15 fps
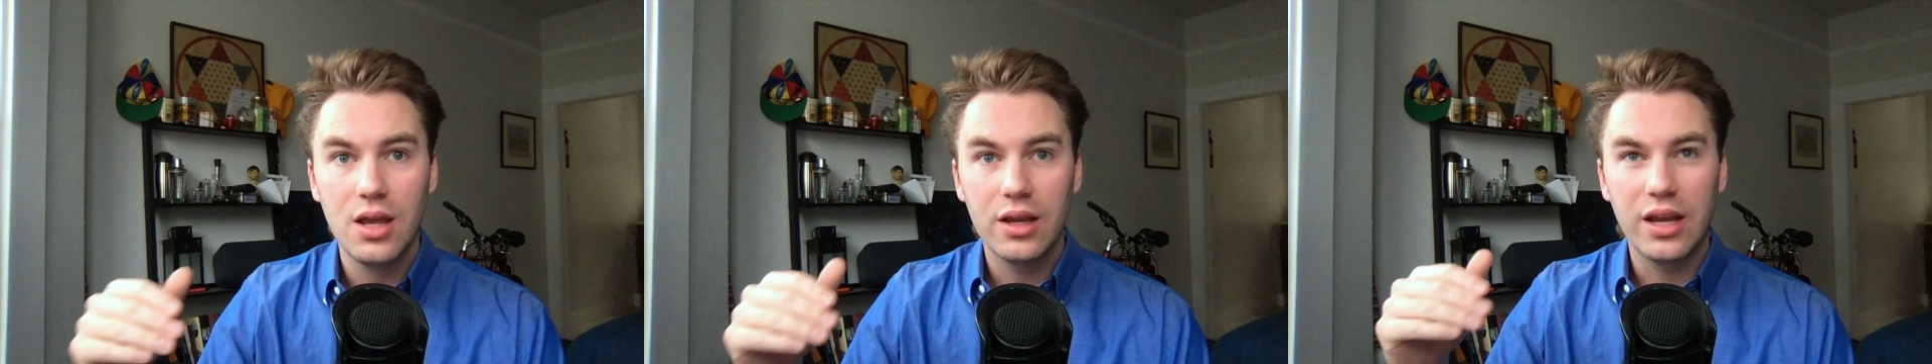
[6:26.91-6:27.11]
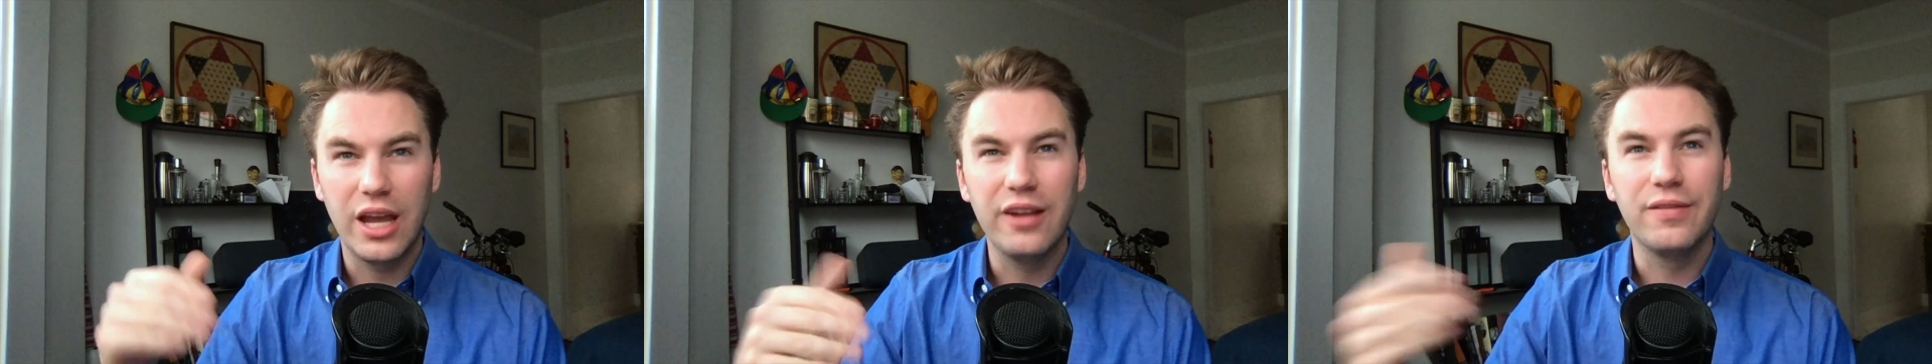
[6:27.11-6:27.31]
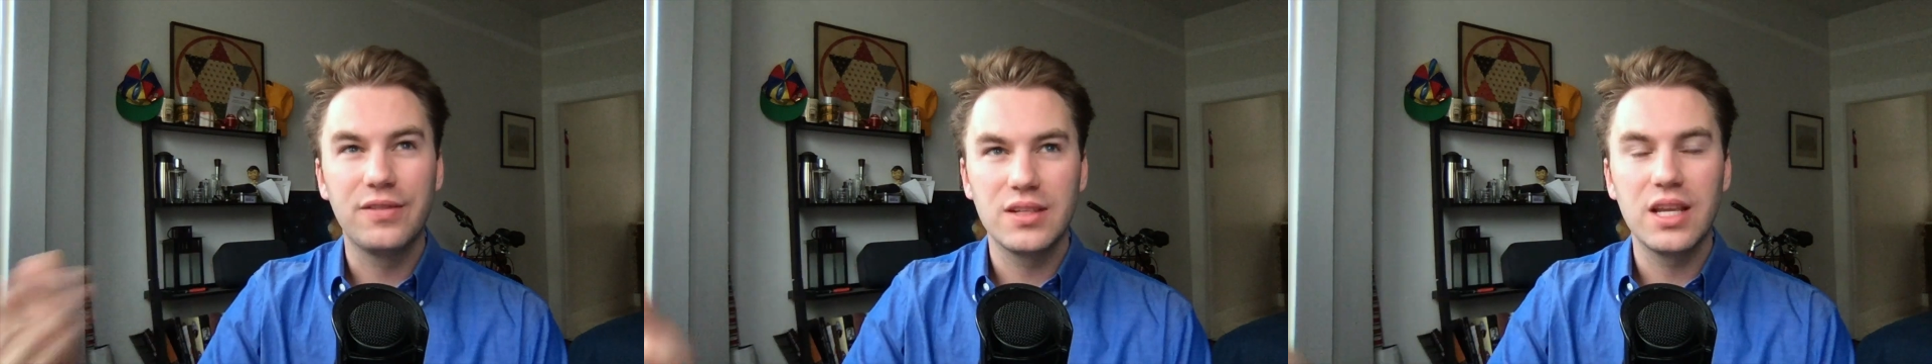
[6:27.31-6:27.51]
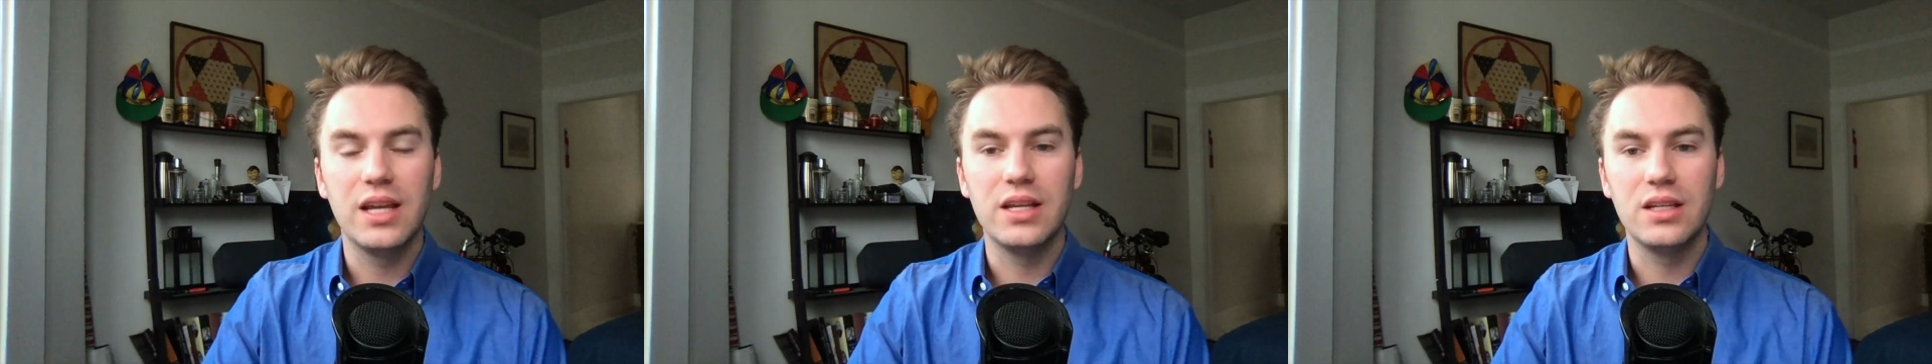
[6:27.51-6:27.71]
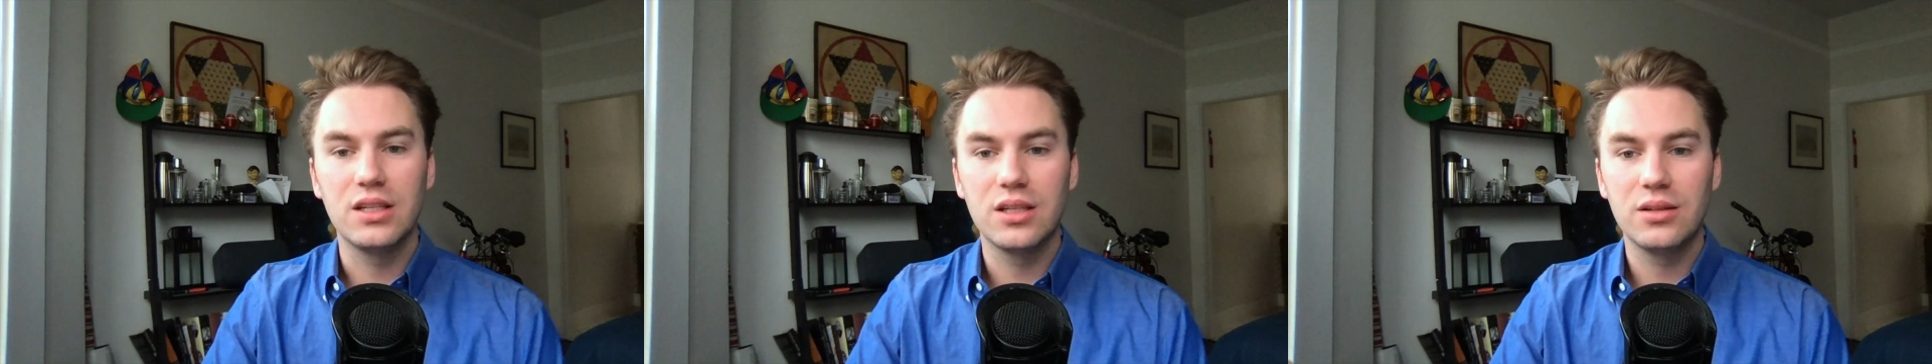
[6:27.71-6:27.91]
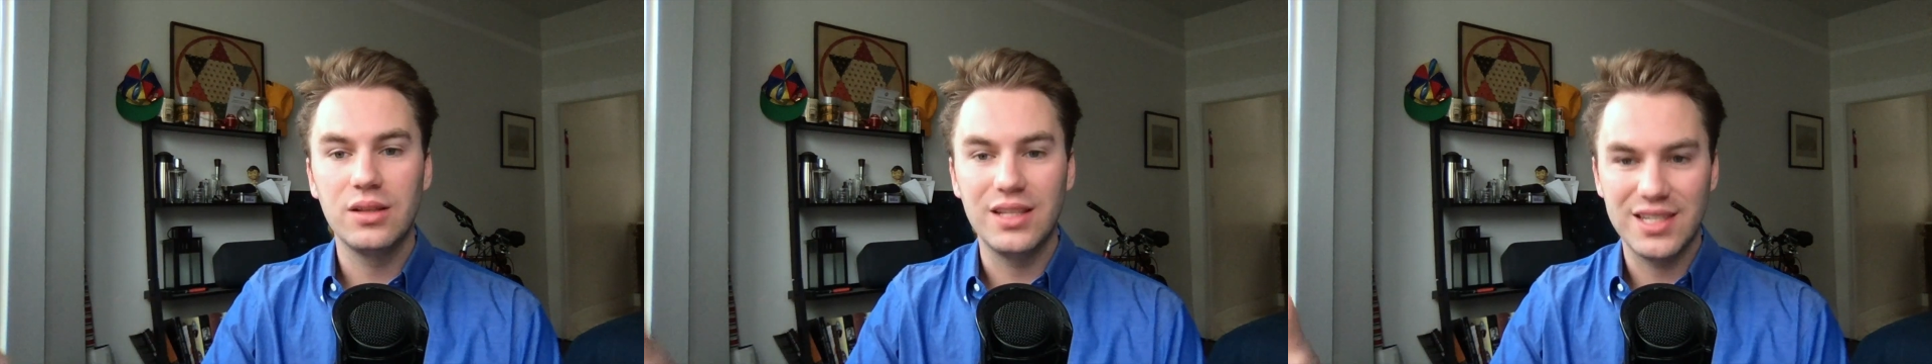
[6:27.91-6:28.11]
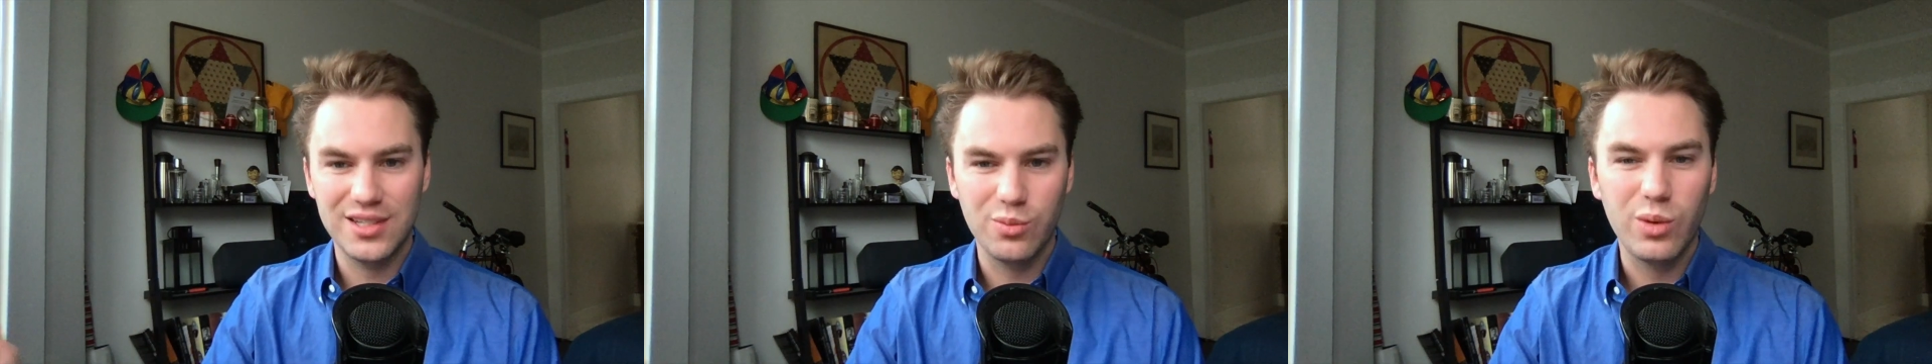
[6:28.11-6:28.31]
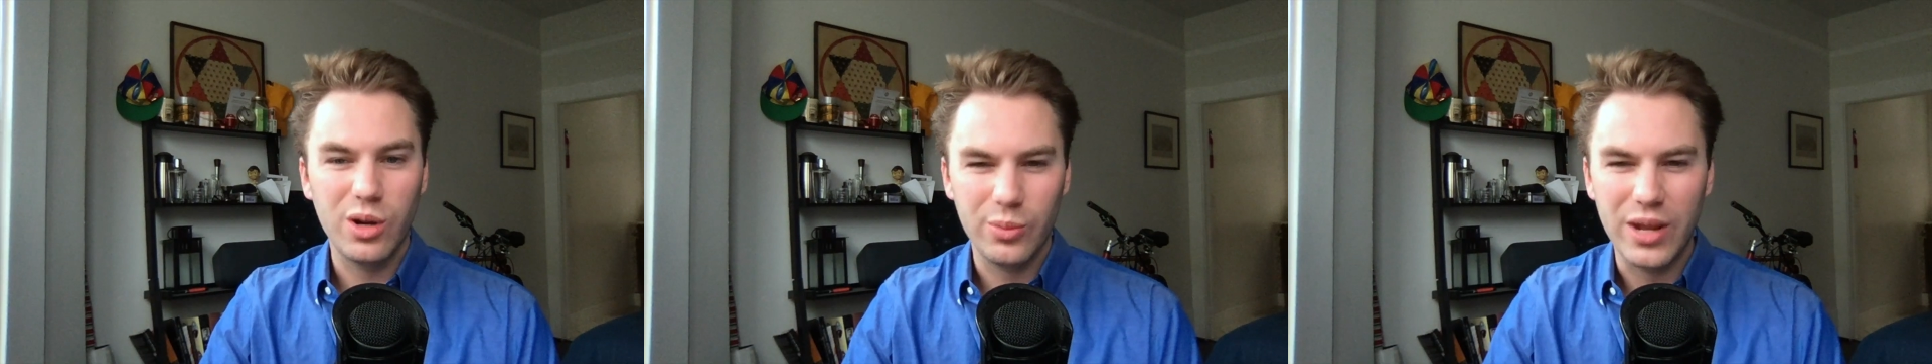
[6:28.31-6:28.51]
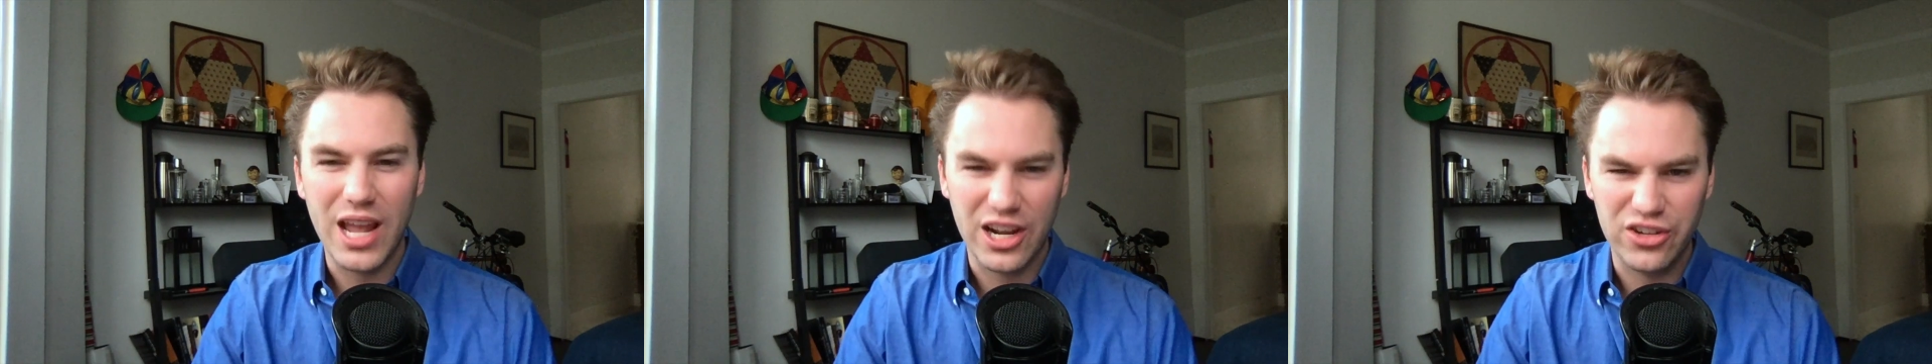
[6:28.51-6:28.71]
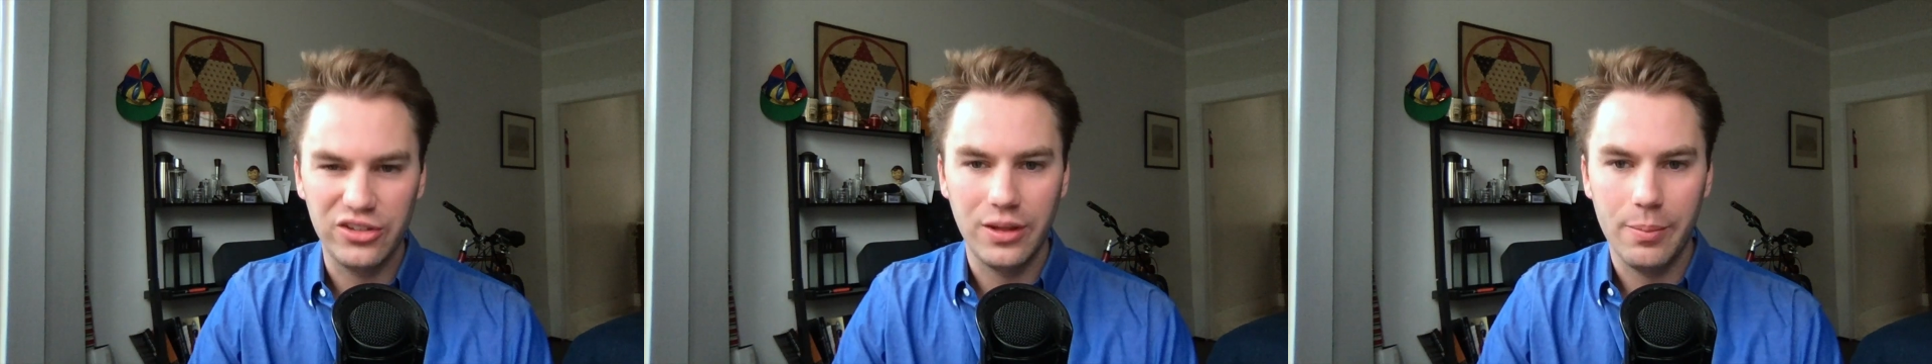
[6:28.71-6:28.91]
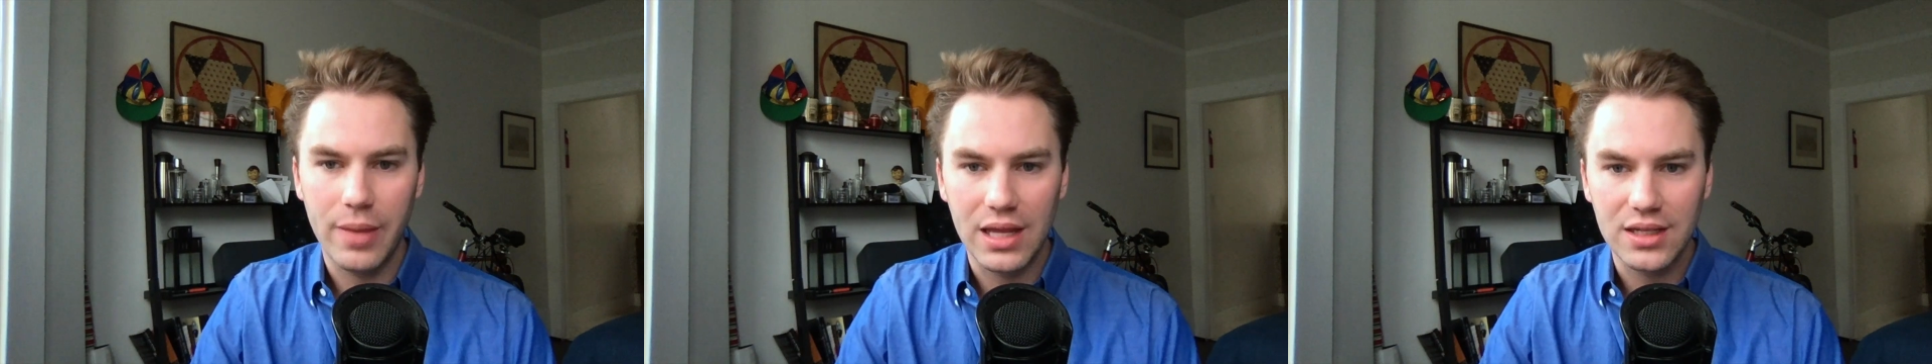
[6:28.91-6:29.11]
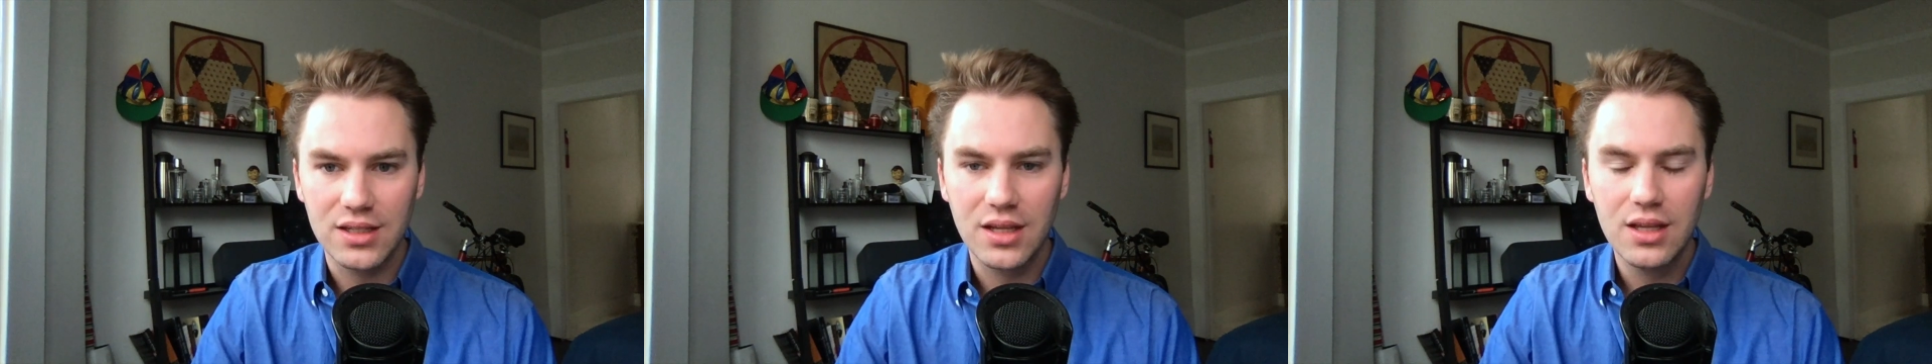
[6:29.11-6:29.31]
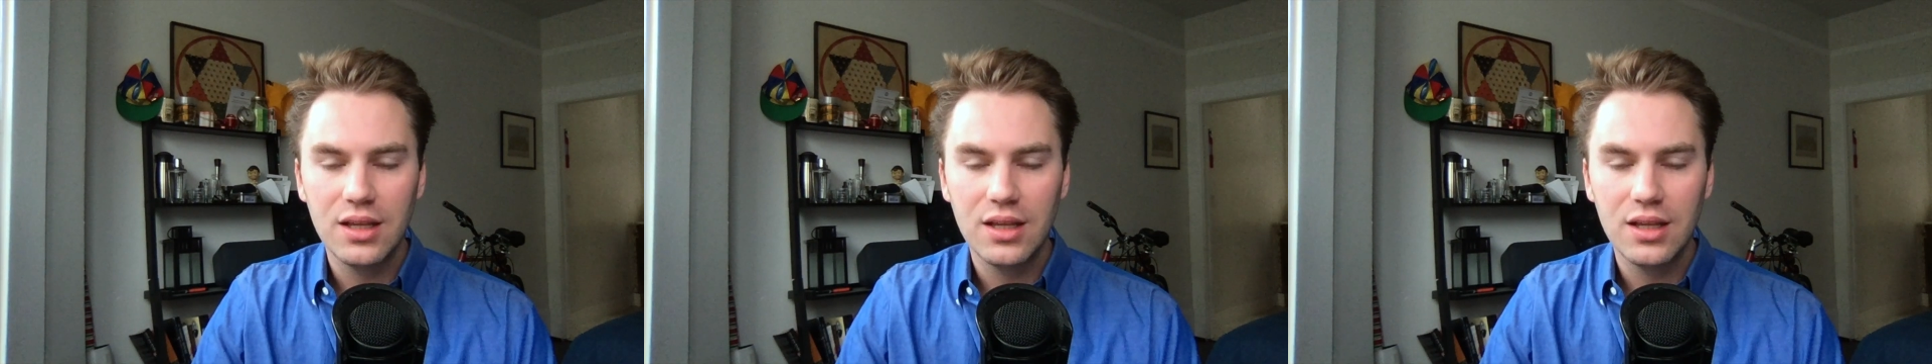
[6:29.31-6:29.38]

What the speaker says: kind of says this is what we actually meant.